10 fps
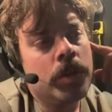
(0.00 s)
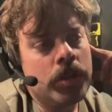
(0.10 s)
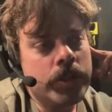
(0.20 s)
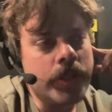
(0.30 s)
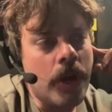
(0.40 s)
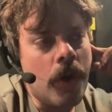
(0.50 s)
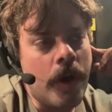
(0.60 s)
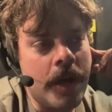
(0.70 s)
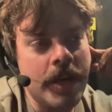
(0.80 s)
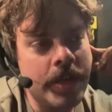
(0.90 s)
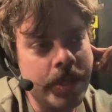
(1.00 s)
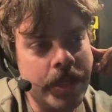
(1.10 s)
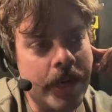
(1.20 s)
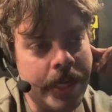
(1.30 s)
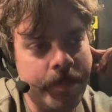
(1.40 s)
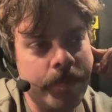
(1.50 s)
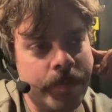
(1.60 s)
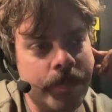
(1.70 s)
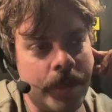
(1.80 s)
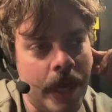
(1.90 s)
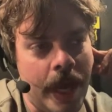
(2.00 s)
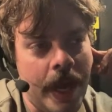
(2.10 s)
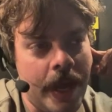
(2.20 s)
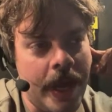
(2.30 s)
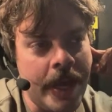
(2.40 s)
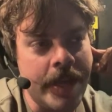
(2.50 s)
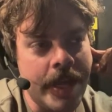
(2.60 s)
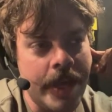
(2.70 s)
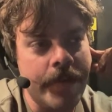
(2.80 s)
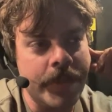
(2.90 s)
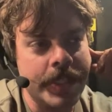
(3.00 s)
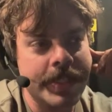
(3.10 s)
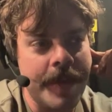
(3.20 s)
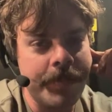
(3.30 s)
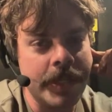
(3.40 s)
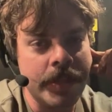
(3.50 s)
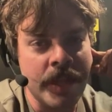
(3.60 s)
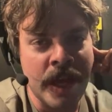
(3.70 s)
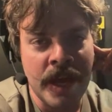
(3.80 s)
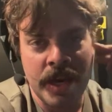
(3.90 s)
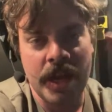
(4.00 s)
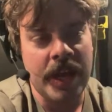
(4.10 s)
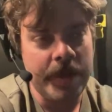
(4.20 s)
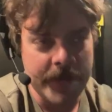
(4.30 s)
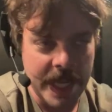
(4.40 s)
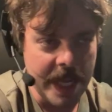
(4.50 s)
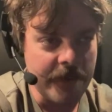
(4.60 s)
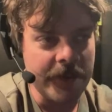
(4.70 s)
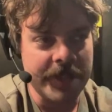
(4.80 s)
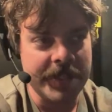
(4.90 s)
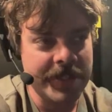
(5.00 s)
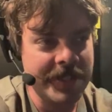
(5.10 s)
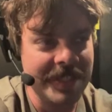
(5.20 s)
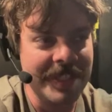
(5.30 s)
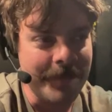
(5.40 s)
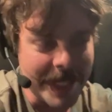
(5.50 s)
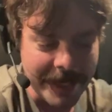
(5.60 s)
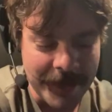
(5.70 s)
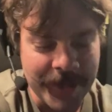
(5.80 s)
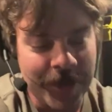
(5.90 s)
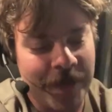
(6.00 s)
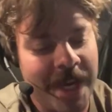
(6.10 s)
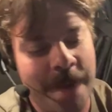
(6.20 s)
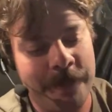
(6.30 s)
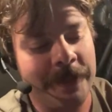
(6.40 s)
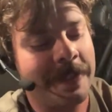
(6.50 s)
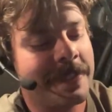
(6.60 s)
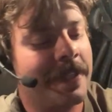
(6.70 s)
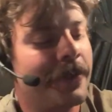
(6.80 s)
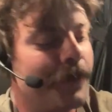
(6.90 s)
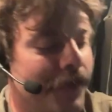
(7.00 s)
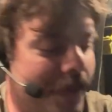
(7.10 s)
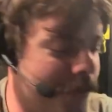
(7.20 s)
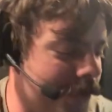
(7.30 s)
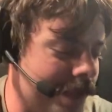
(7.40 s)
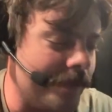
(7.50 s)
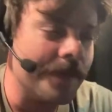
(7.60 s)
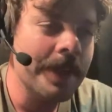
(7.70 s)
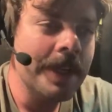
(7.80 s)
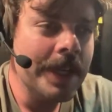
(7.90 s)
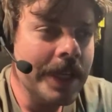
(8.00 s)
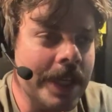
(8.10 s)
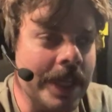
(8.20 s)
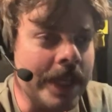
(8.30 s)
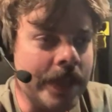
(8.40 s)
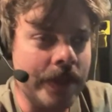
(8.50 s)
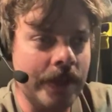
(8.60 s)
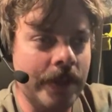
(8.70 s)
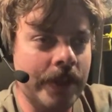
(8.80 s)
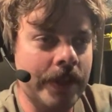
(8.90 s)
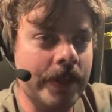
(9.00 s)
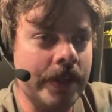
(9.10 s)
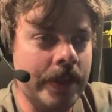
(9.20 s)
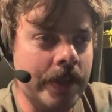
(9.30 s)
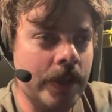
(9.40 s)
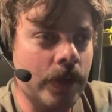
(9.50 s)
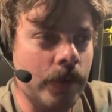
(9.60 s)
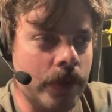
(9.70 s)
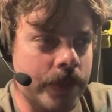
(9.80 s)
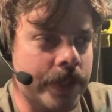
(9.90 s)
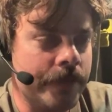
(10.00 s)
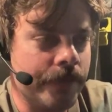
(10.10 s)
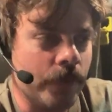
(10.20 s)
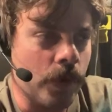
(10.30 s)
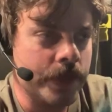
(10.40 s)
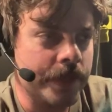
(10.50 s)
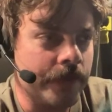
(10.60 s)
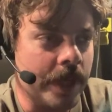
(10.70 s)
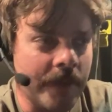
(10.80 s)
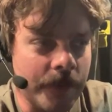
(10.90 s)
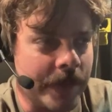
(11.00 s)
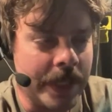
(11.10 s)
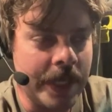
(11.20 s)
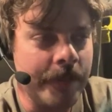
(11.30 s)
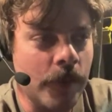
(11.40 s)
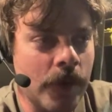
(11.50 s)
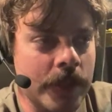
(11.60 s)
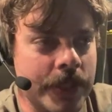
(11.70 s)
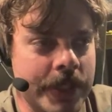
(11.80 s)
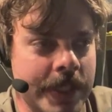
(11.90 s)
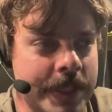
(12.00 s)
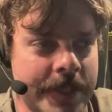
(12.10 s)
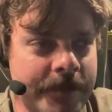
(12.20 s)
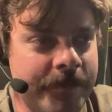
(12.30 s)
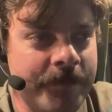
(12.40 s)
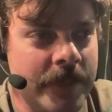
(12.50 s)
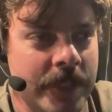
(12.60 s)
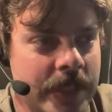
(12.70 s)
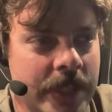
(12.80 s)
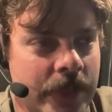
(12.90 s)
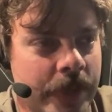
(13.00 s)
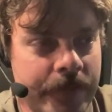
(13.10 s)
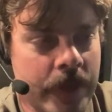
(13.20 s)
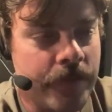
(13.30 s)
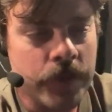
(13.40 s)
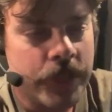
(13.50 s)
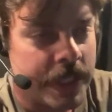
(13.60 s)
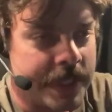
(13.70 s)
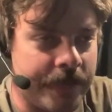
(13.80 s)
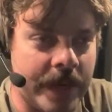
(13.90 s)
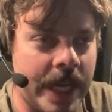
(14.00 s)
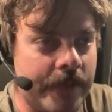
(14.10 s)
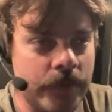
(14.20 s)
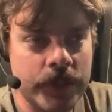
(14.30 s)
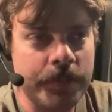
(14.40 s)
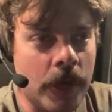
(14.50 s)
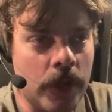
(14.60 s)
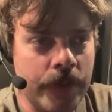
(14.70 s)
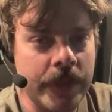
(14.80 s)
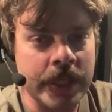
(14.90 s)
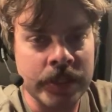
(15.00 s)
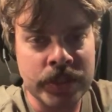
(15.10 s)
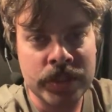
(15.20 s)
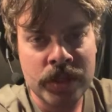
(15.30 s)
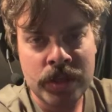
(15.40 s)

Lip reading: so, you know, I have accepted that I am an anarchist. I'm an anarcho-capitalist. I don't really believe in the coercive force of government anymore. It just doesn't, if you justify it for small things,